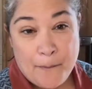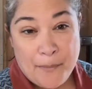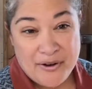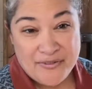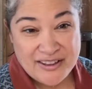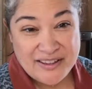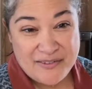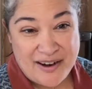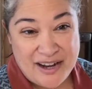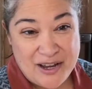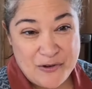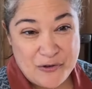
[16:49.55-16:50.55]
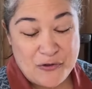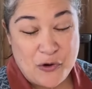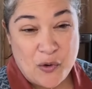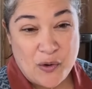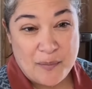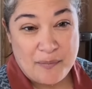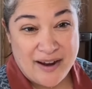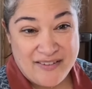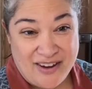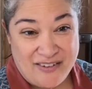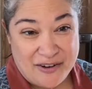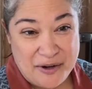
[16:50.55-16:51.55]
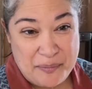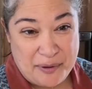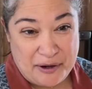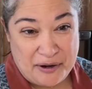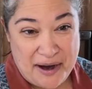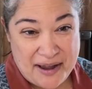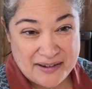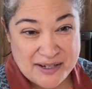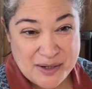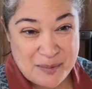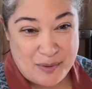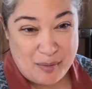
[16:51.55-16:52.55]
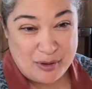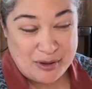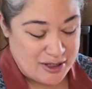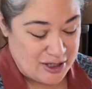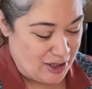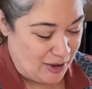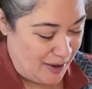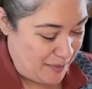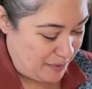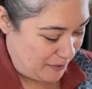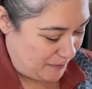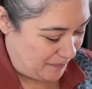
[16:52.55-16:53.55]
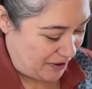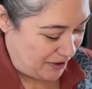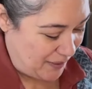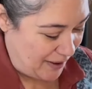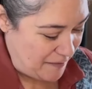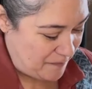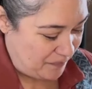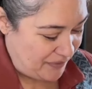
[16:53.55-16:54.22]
perfectly ready for my favorite butter and maple syrup. Okay.